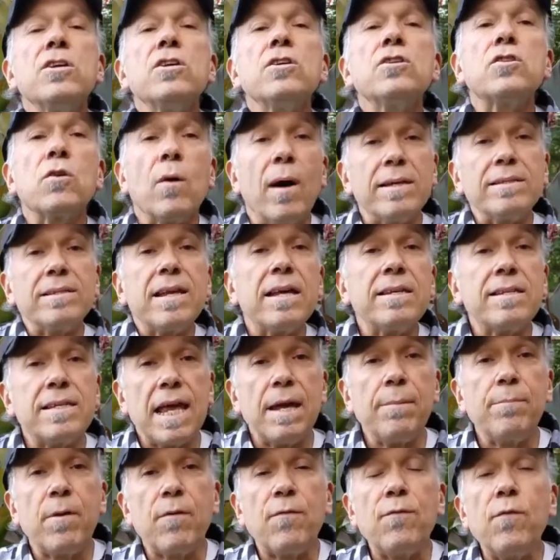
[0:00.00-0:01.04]
So as I
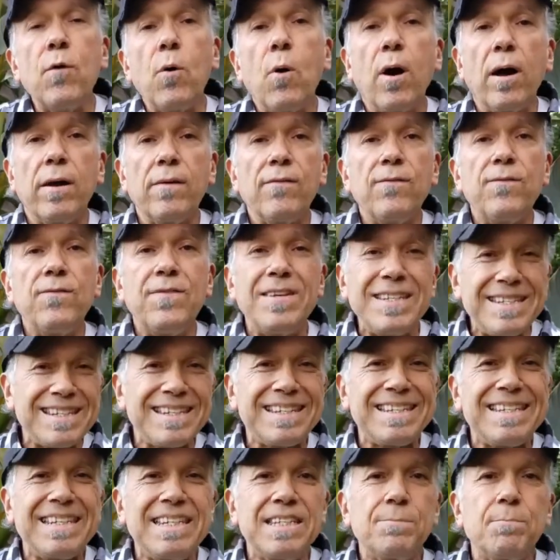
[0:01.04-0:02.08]
said before,
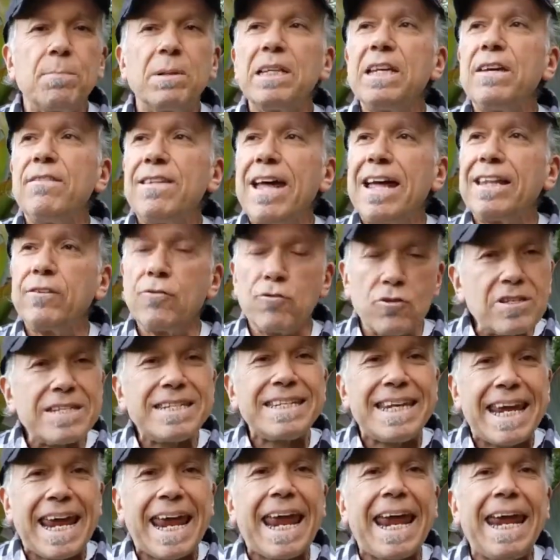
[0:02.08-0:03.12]
physicists believe that there's
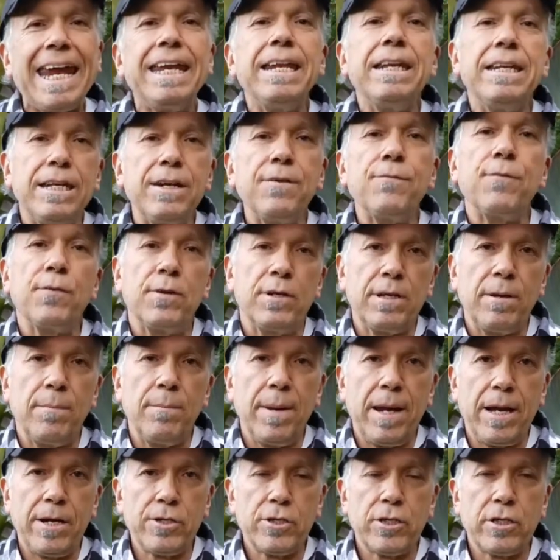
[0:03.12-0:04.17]
10 different
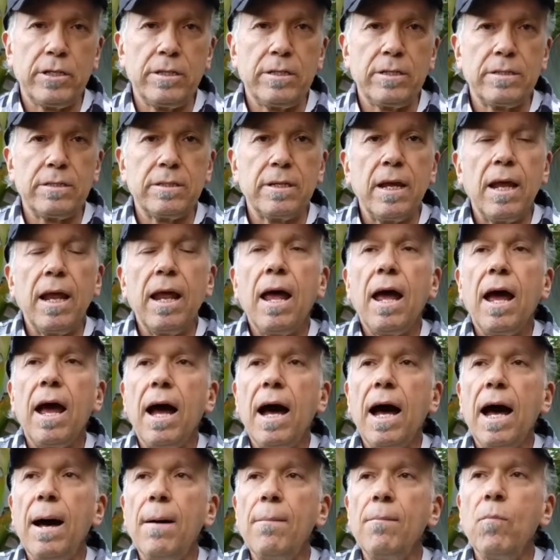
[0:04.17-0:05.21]
dimensions.
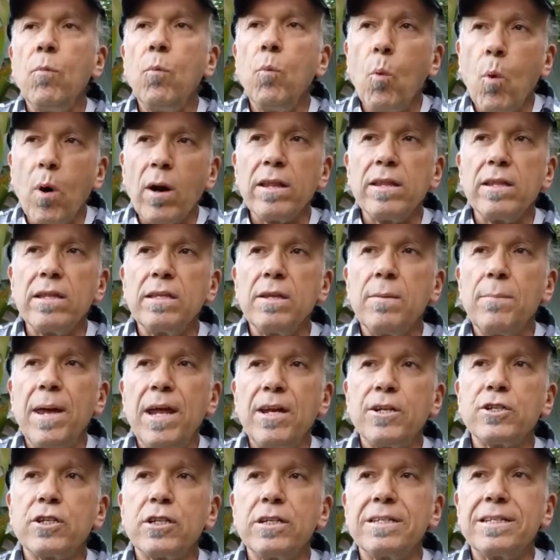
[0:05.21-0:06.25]
One of the
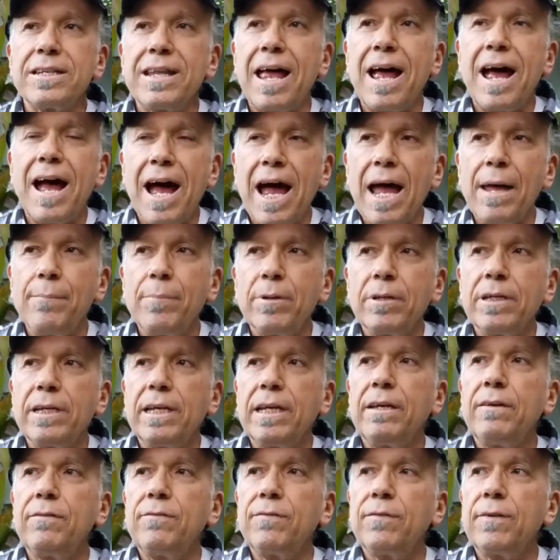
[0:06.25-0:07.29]
dimensions I
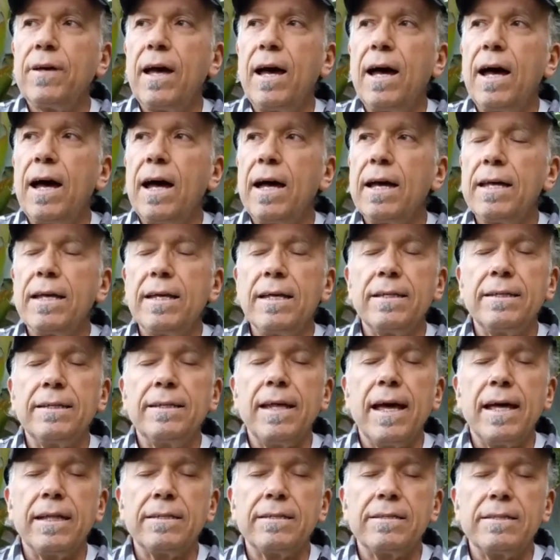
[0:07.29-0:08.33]
believe
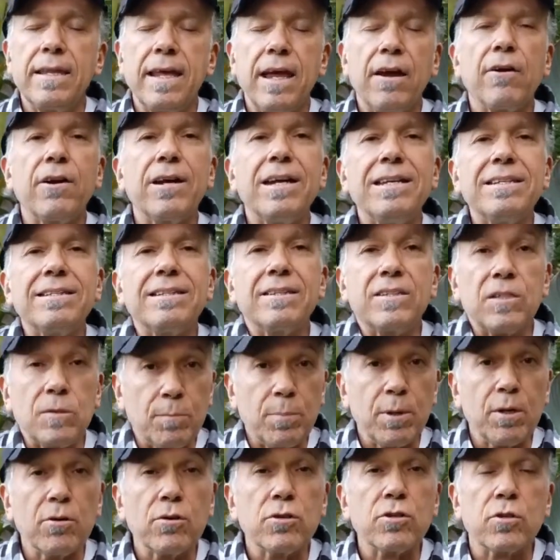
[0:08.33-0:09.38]
that's there is a
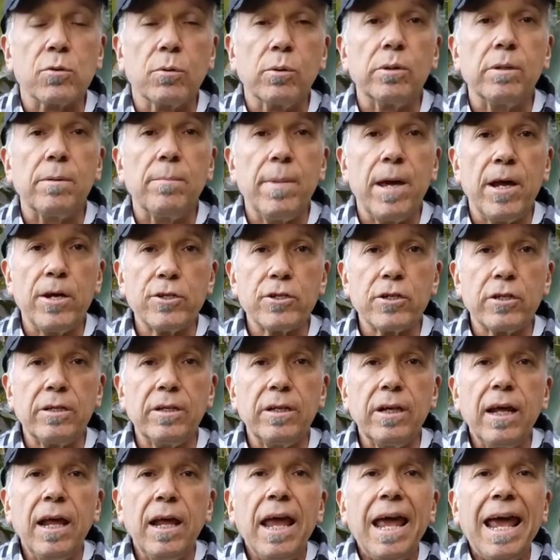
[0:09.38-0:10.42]
spiritual dimension.
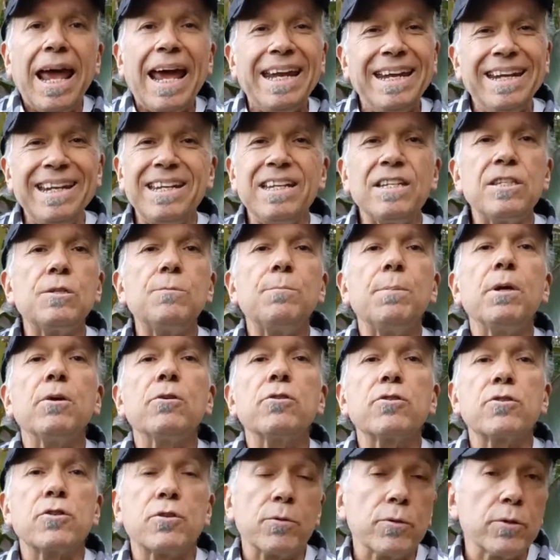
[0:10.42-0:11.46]
And in this
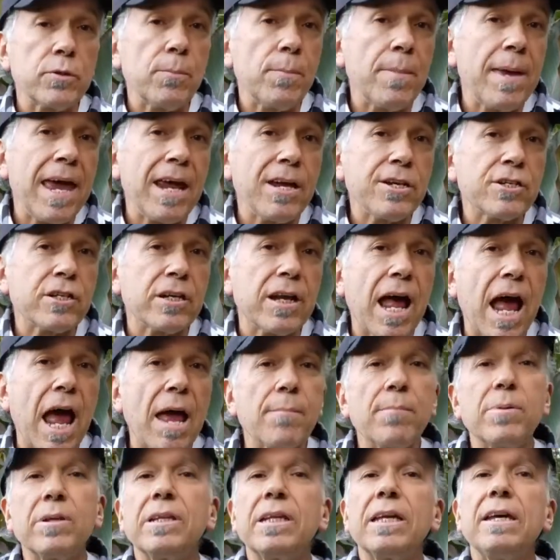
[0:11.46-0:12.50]
spiritual dimension,
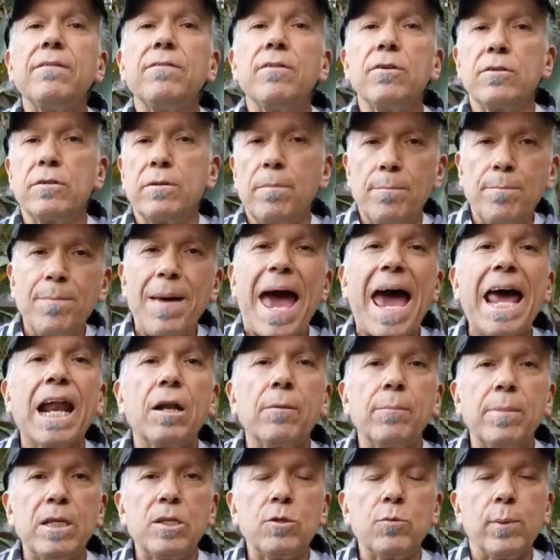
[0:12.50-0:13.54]
I believe there's a
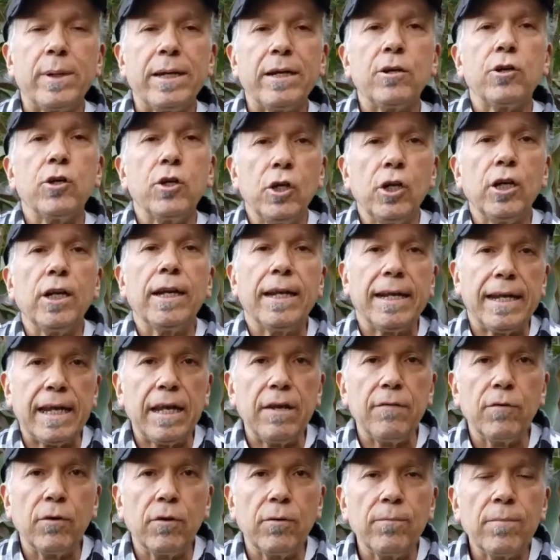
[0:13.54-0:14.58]
battle between good and
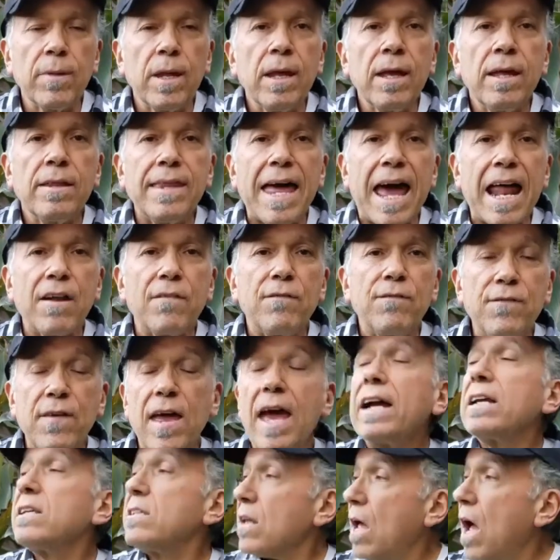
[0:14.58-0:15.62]
evil that
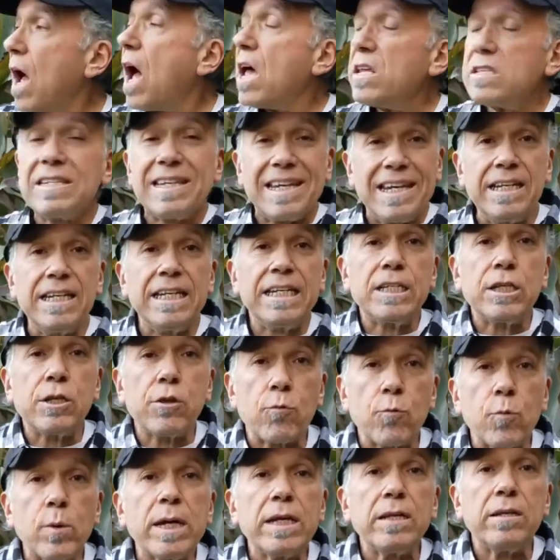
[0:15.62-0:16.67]
affects us in this
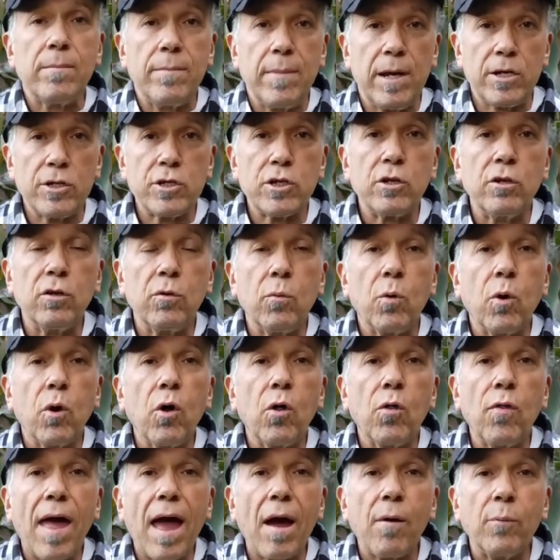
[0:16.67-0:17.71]
3-dimensional
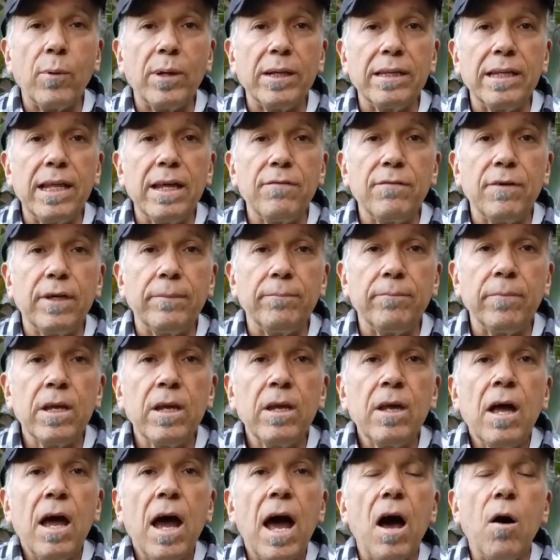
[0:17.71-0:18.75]
world that we live in.
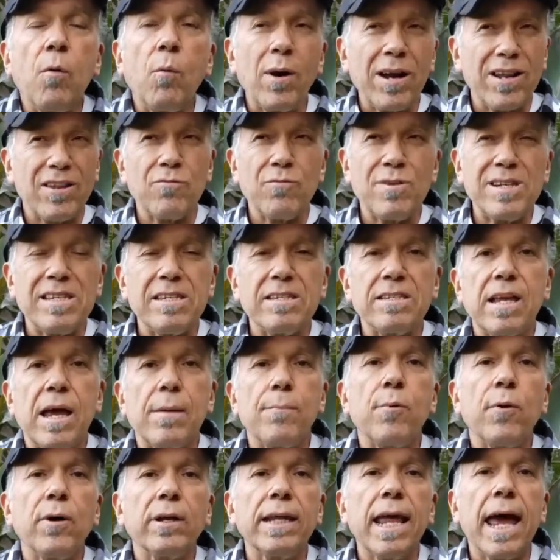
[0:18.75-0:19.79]
One of the reasons I
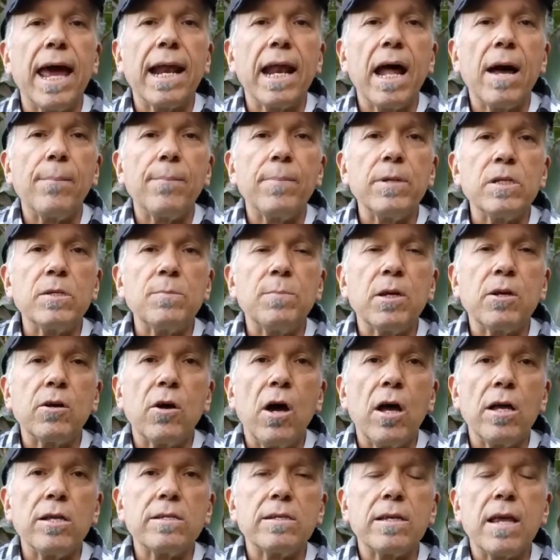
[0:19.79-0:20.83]
bring that up is
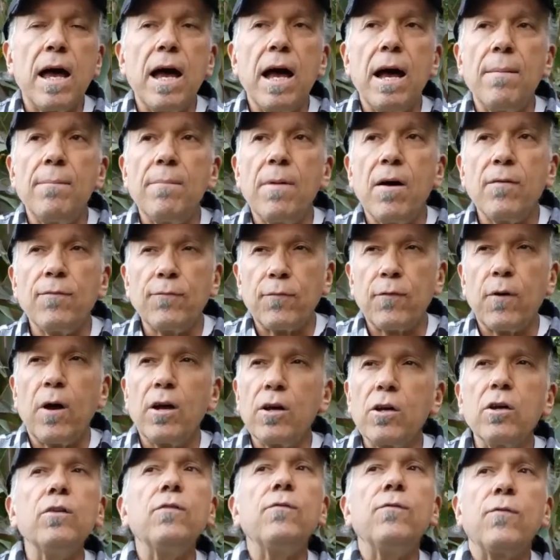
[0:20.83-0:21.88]
because
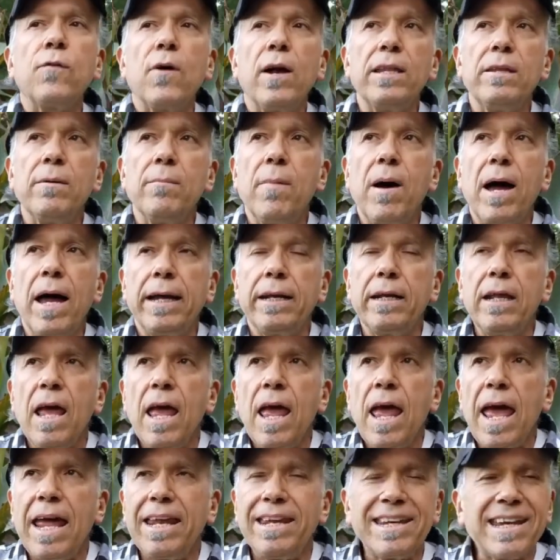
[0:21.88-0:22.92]
a good friend of mine,
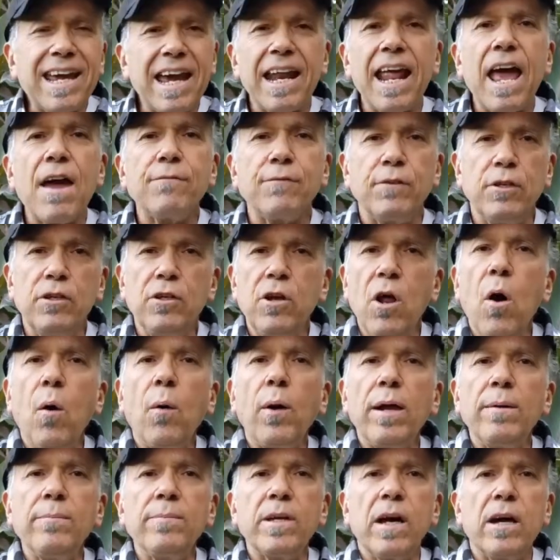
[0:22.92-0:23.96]
and you kind of have to
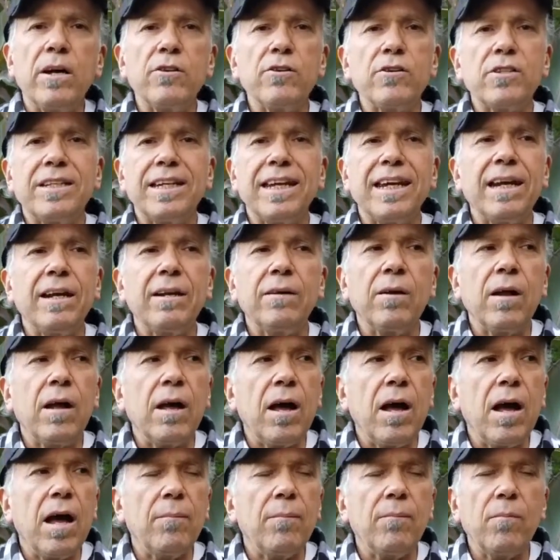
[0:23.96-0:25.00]
know him to understand
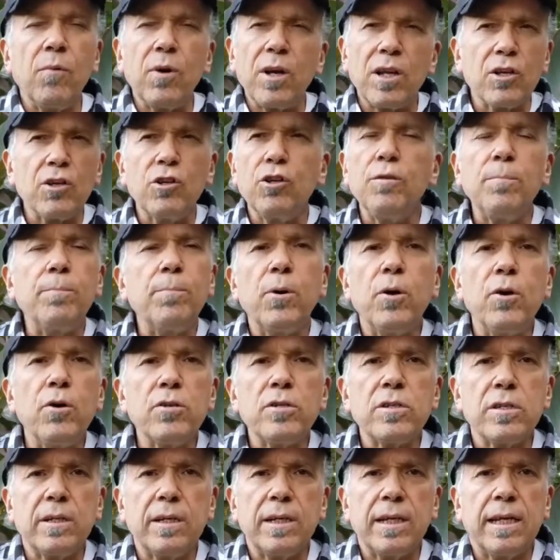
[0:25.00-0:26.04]
what a good
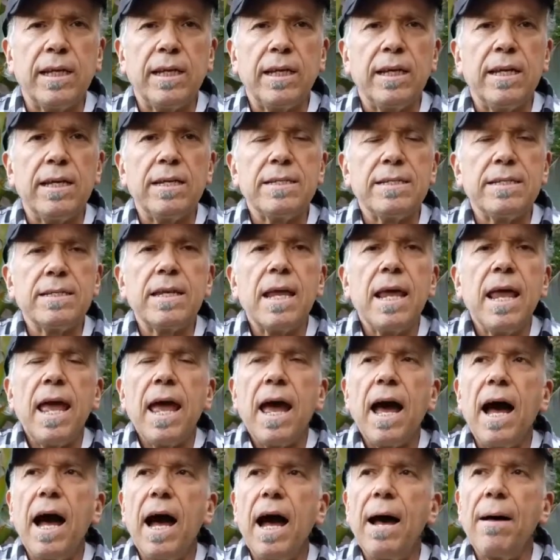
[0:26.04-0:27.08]
person he is.
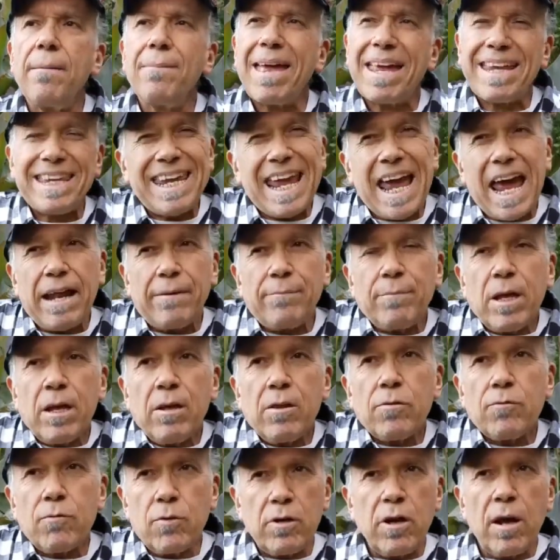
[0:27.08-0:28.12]
And yet,
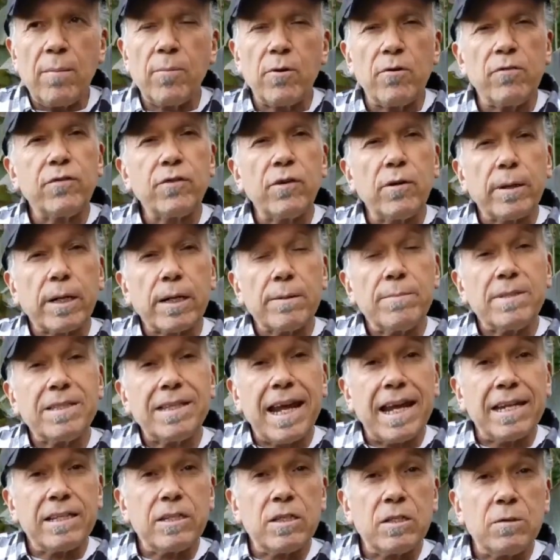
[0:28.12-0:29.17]
through a number of
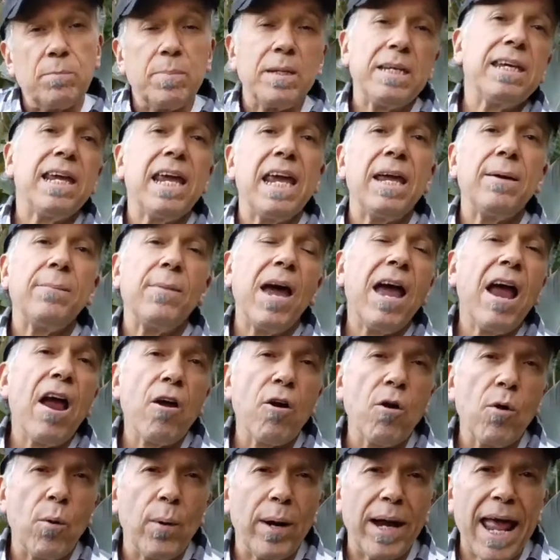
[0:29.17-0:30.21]
circumstances, became a
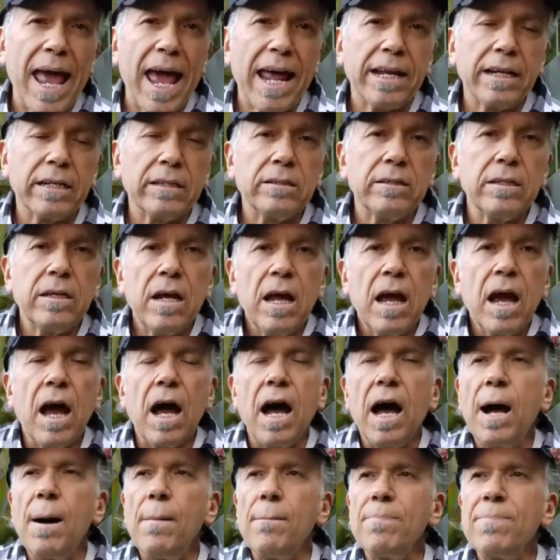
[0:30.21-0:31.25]
heroin
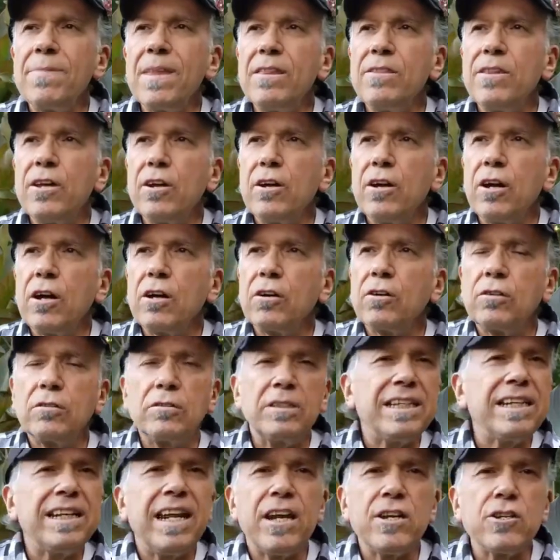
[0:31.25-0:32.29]
addict. There are
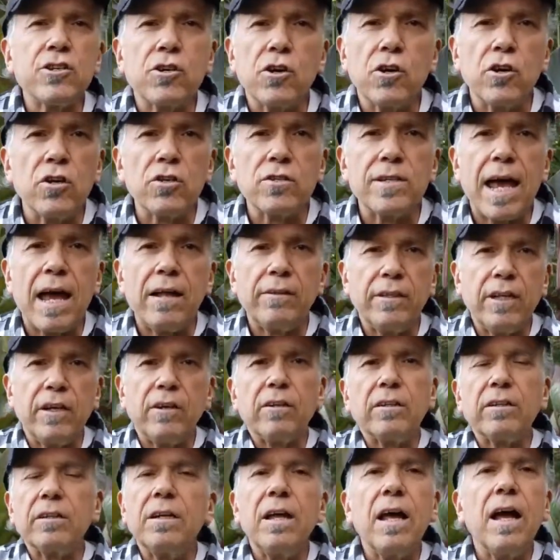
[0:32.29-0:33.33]
teenage girls out
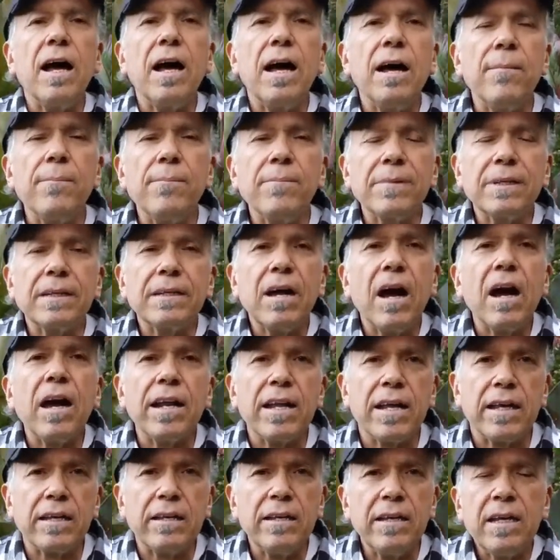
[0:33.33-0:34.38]
there
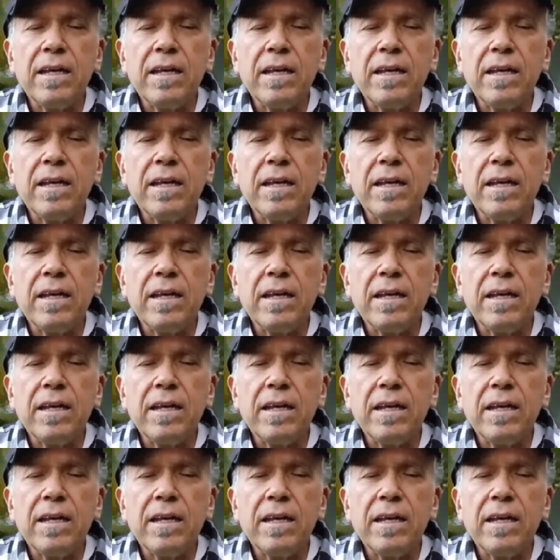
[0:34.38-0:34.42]
cutting.